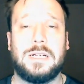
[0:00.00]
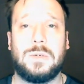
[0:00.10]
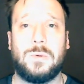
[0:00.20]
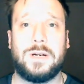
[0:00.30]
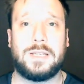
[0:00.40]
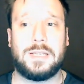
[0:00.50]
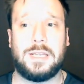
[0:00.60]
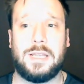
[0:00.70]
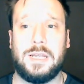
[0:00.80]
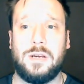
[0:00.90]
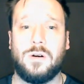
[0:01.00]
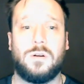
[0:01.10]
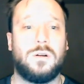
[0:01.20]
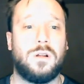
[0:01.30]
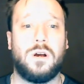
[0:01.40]
with the
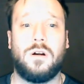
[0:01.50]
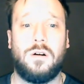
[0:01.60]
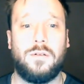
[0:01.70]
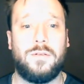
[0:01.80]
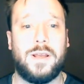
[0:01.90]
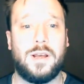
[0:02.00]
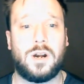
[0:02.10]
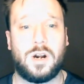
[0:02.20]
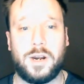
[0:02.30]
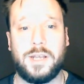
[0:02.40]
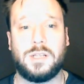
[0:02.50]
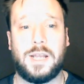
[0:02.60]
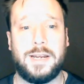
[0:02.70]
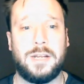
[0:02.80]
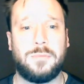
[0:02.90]
goal of hurting
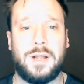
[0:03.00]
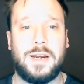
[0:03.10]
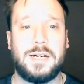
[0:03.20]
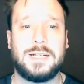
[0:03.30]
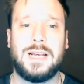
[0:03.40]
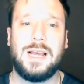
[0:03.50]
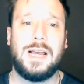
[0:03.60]
Lightning players,